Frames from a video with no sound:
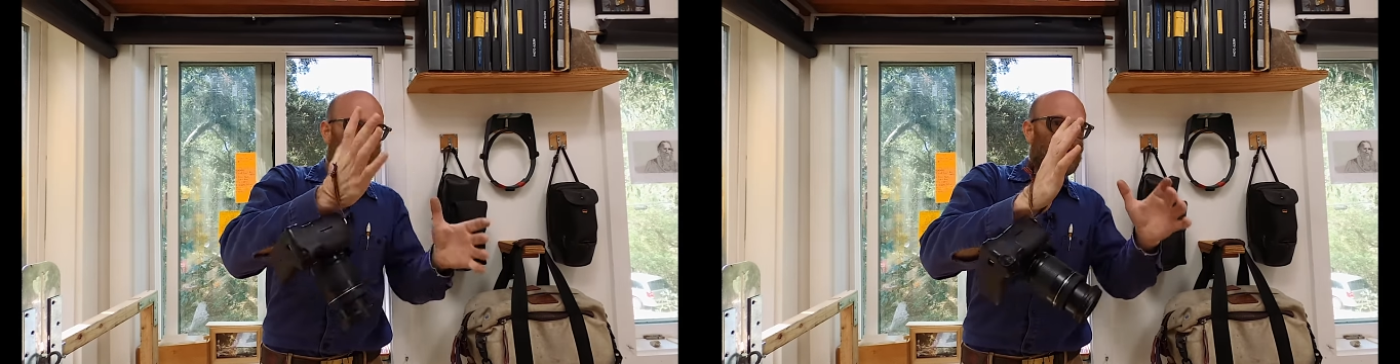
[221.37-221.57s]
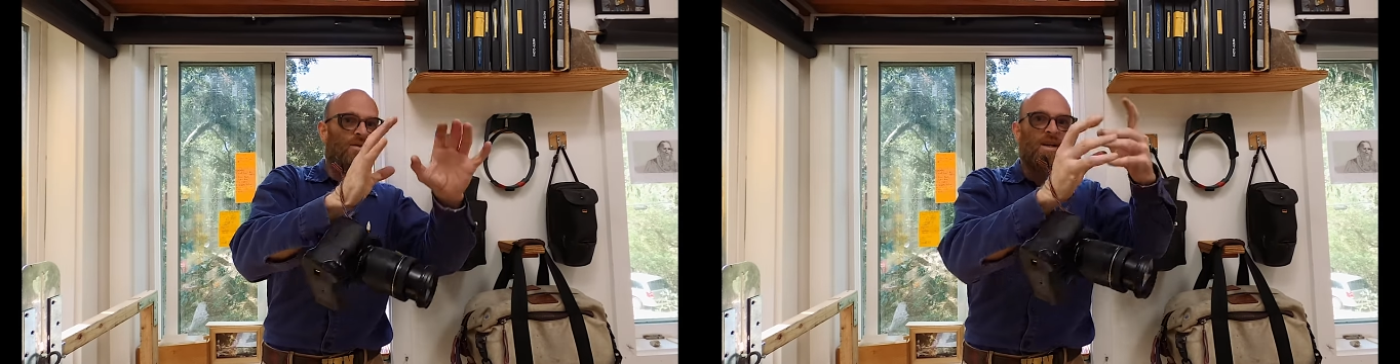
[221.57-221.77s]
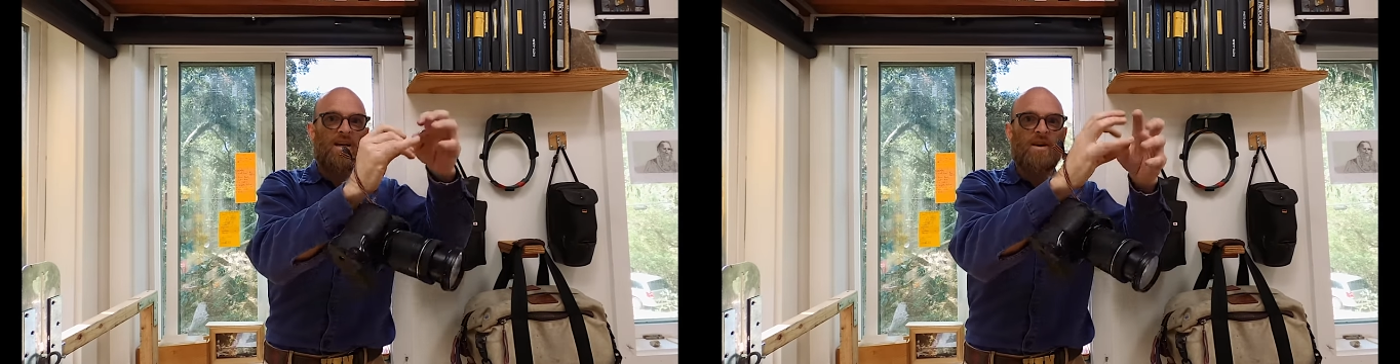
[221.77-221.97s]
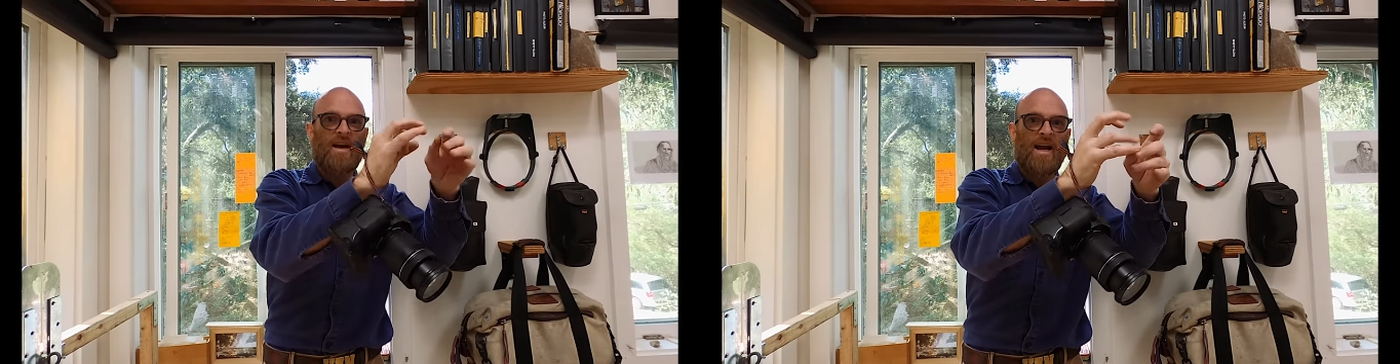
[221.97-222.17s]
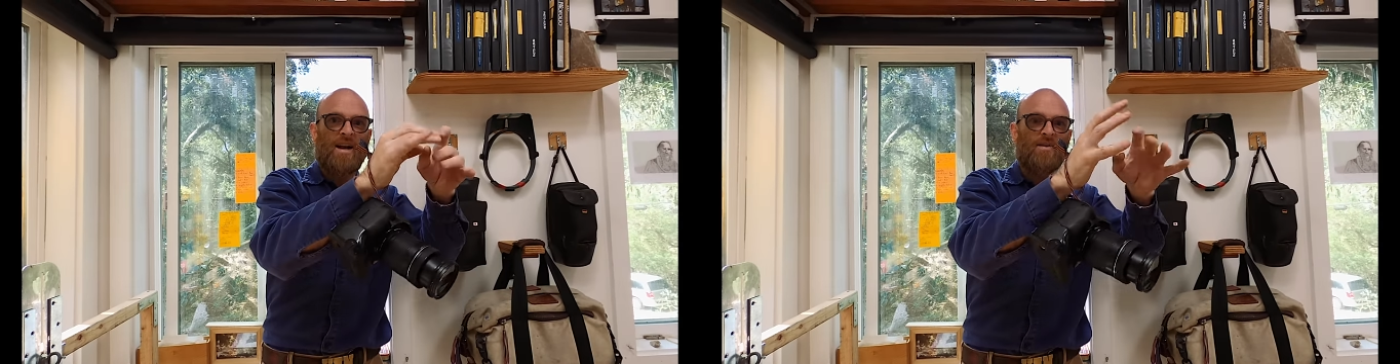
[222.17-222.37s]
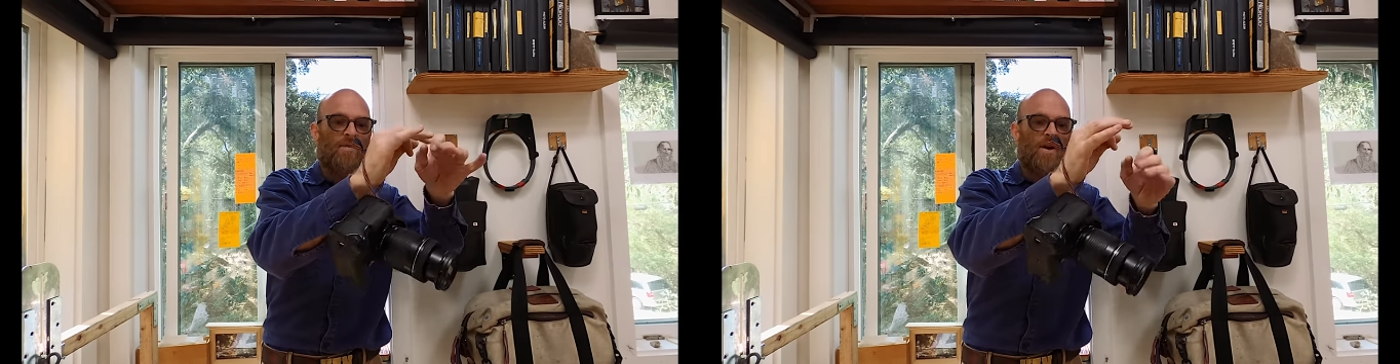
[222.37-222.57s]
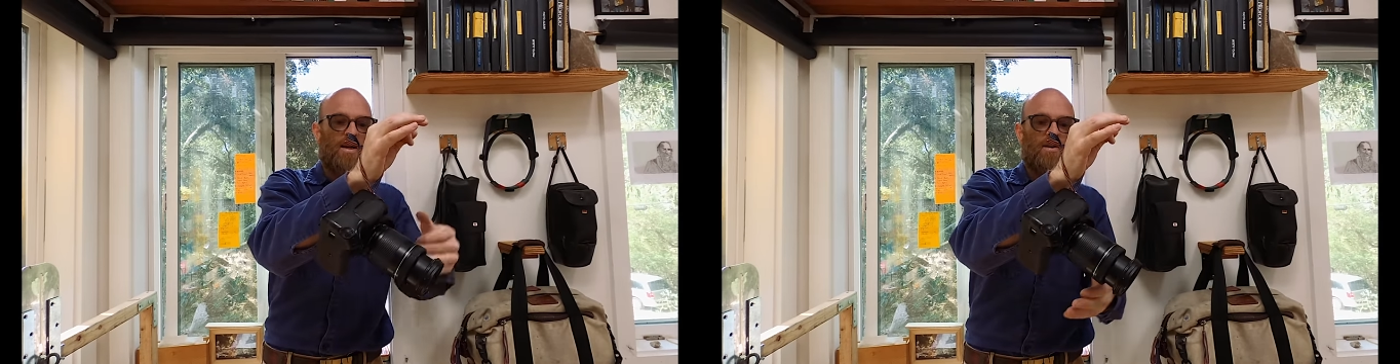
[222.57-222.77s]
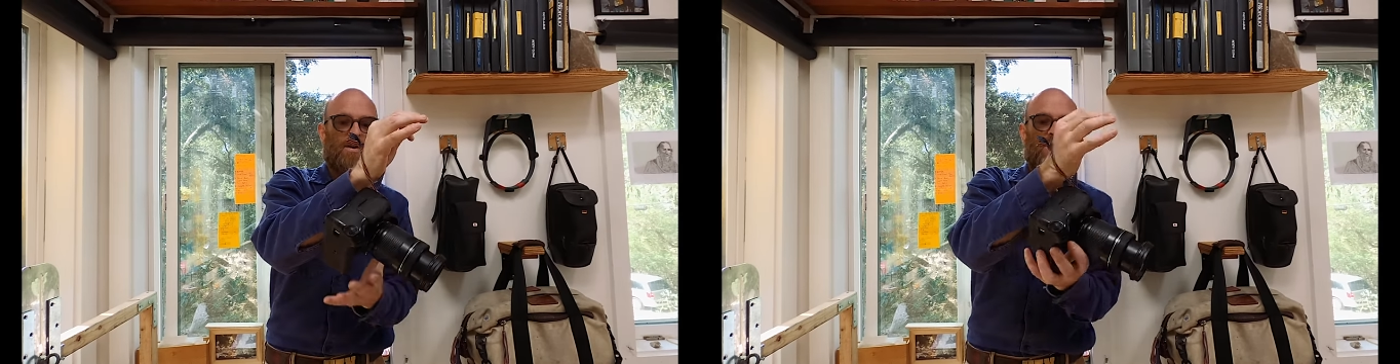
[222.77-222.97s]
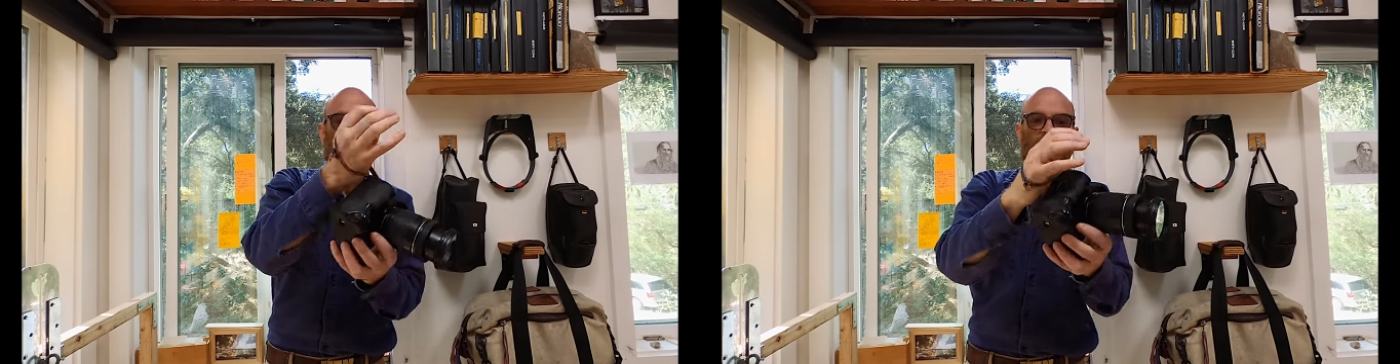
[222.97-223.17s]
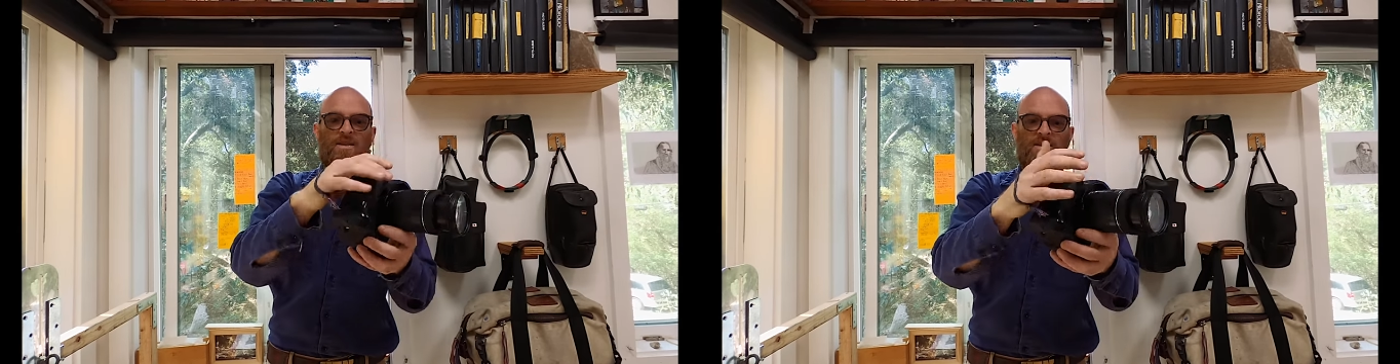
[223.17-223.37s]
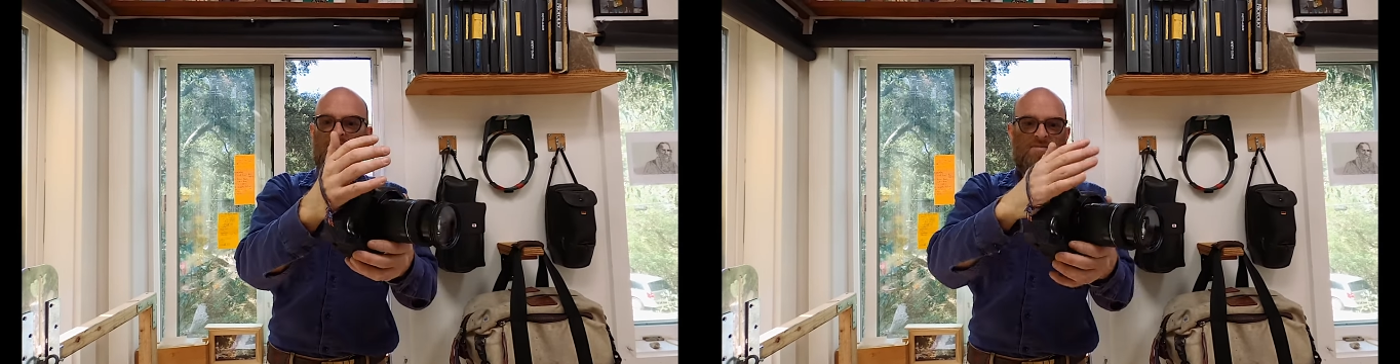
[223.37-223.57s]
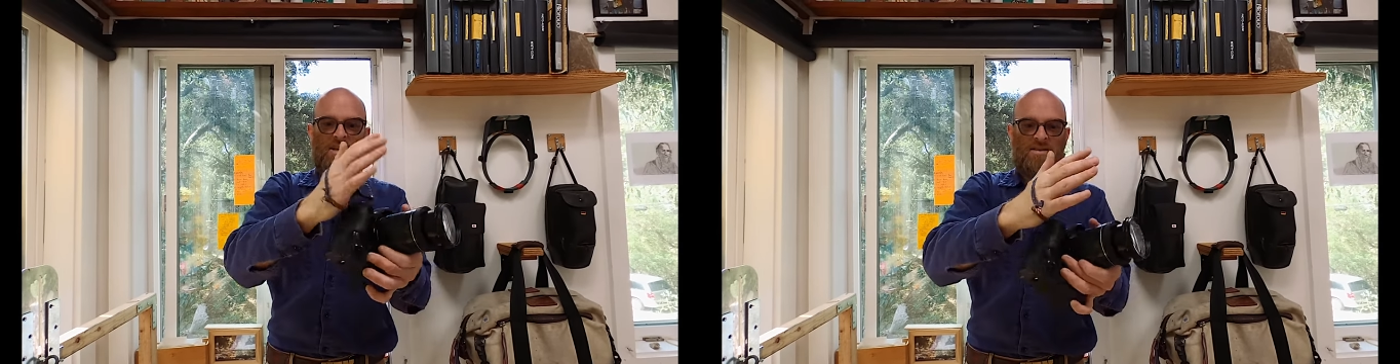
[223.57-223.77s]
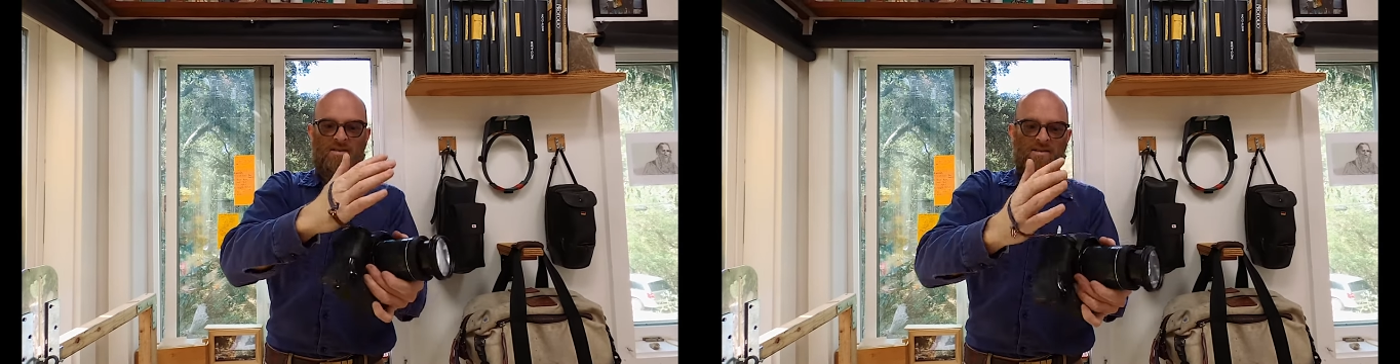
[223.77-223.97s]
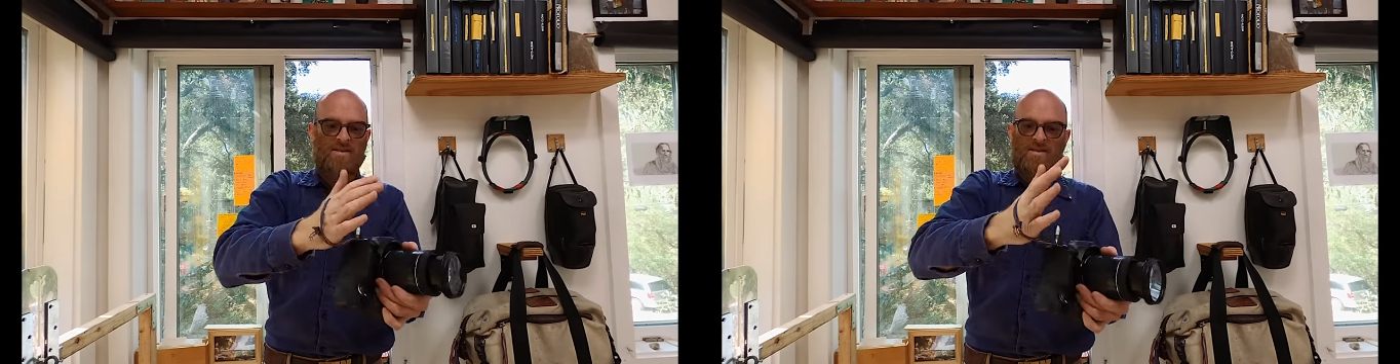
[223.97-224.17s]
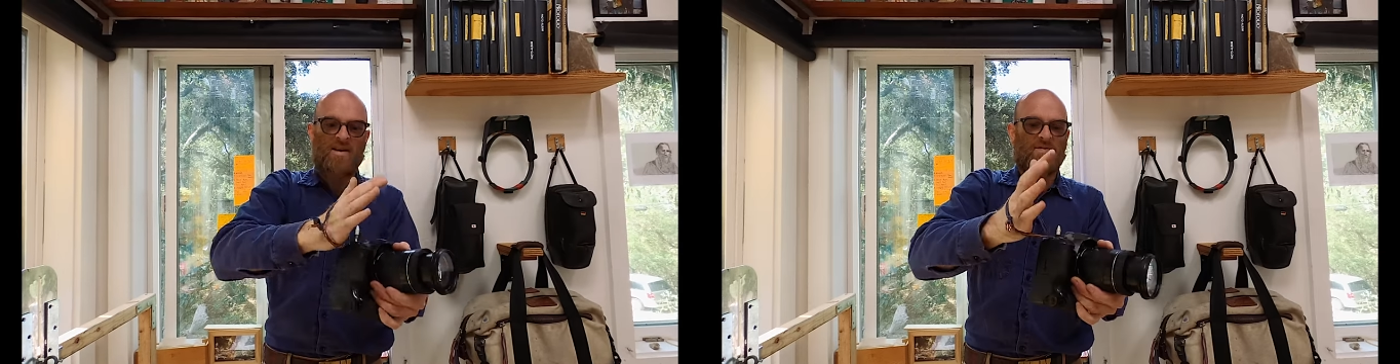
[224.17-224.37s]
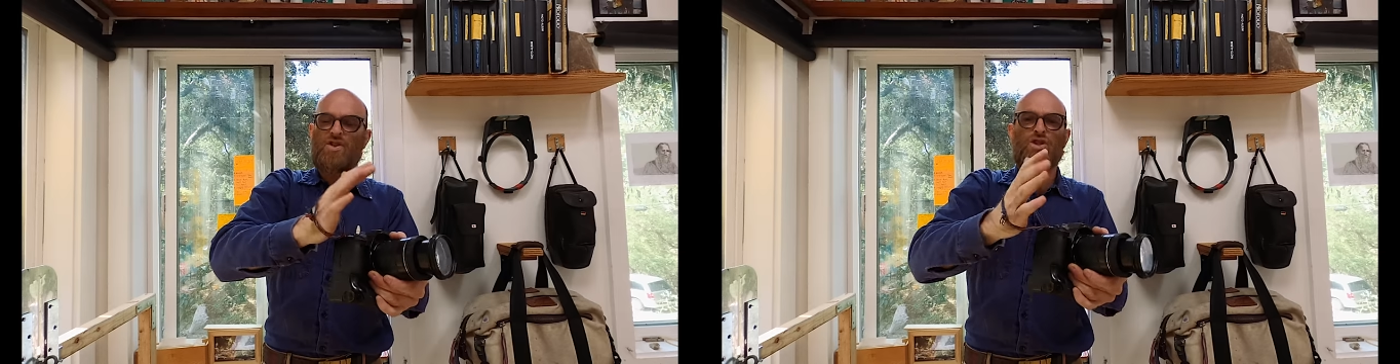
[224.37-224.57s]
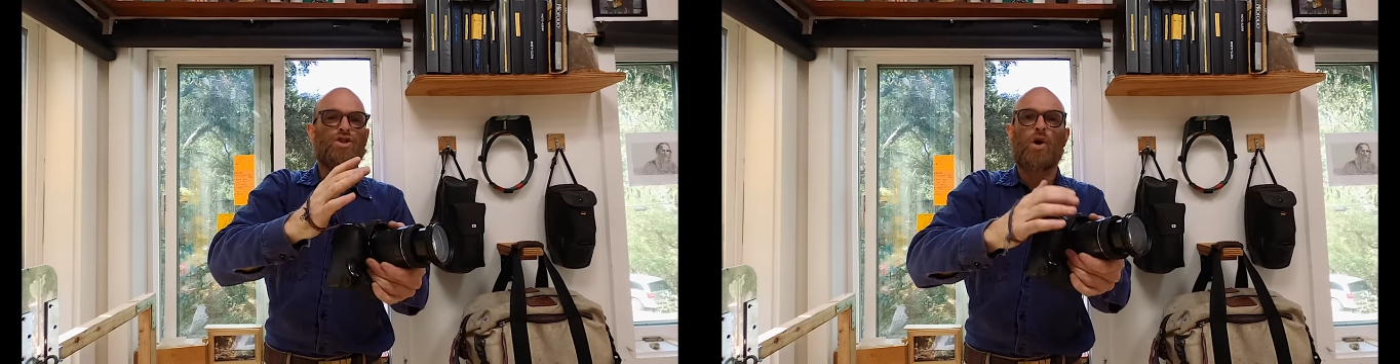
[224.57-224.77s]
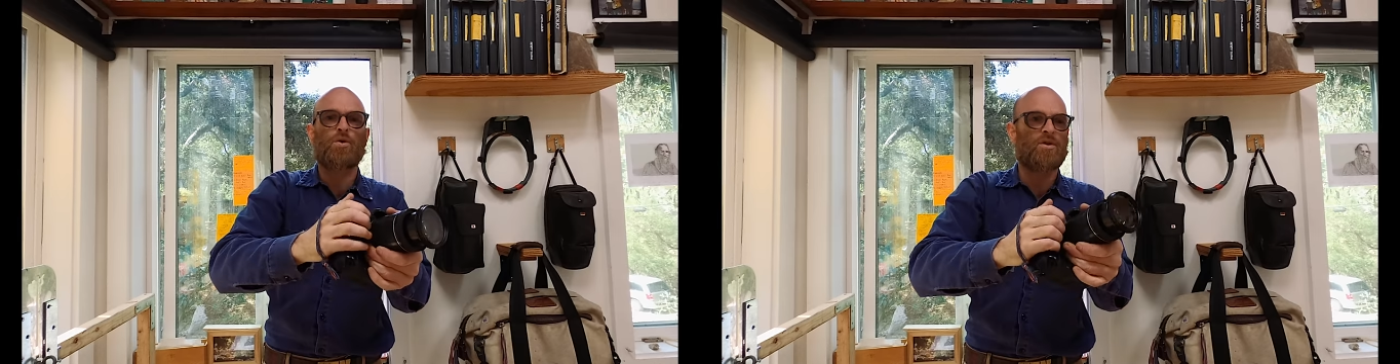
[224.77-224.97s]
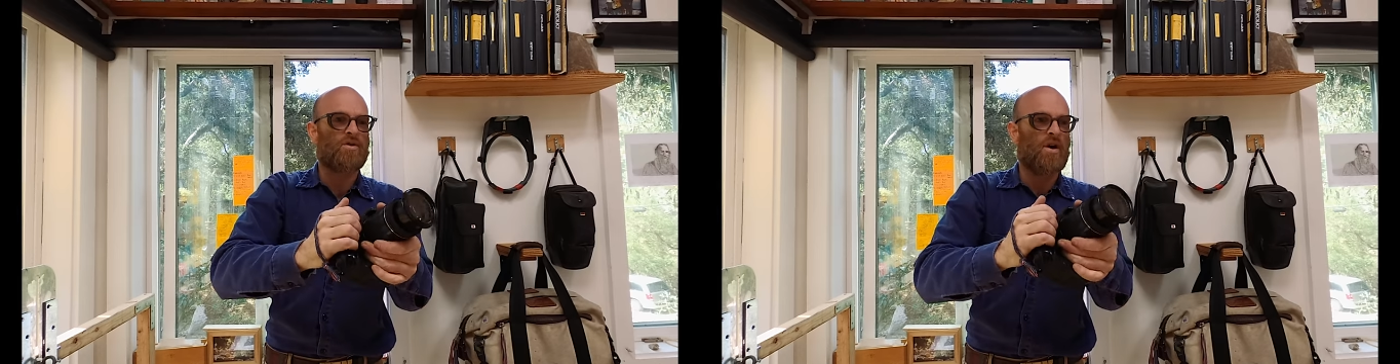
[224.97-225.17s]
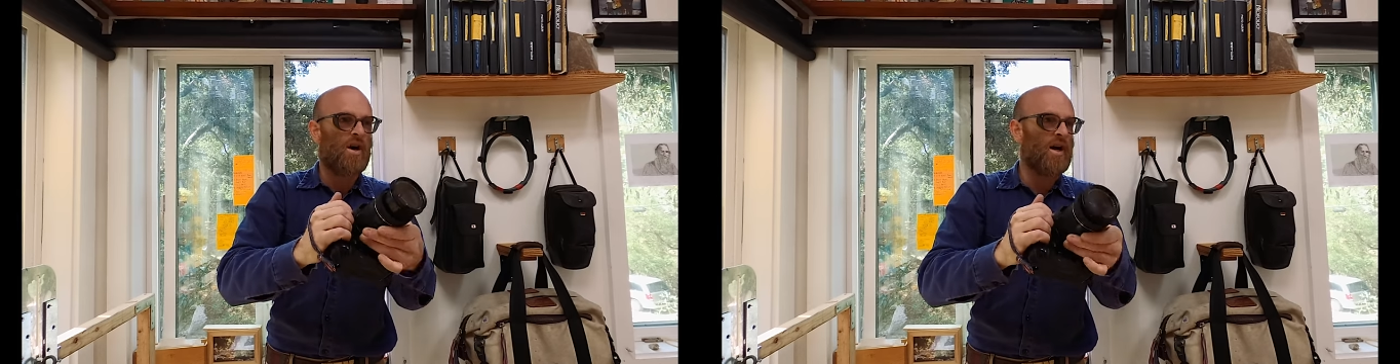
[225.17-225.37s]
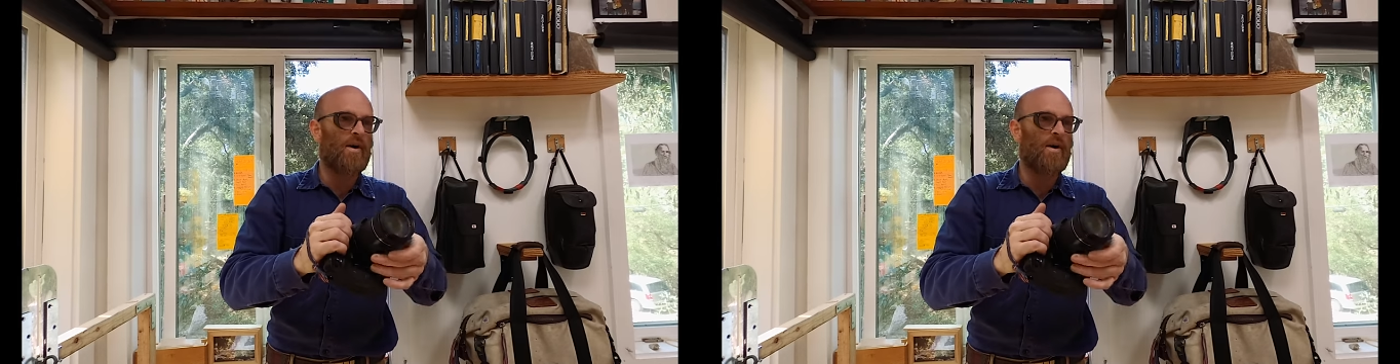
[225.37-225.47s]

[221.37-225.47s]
and you need your hand free, you can just, this stuff is so strong.